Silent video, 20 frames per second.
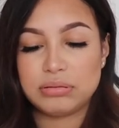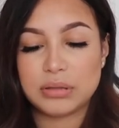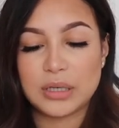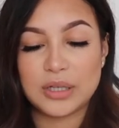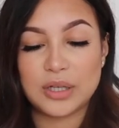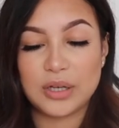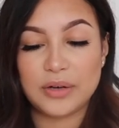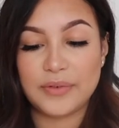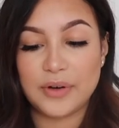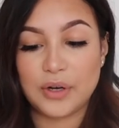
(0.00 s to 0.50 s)
I
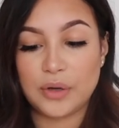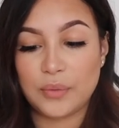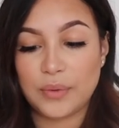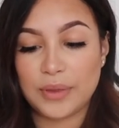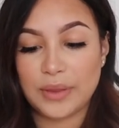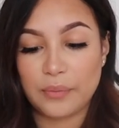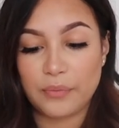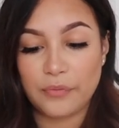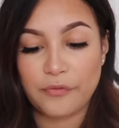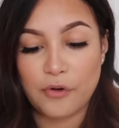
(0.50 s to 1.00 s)
don't even know
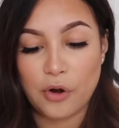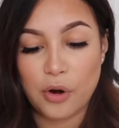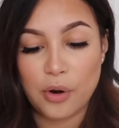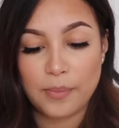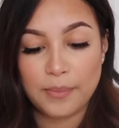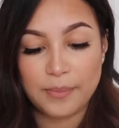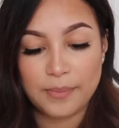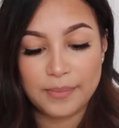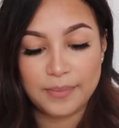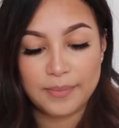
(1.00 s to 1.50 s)
where they're
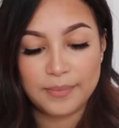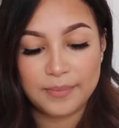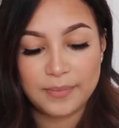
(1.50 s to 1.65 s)
from.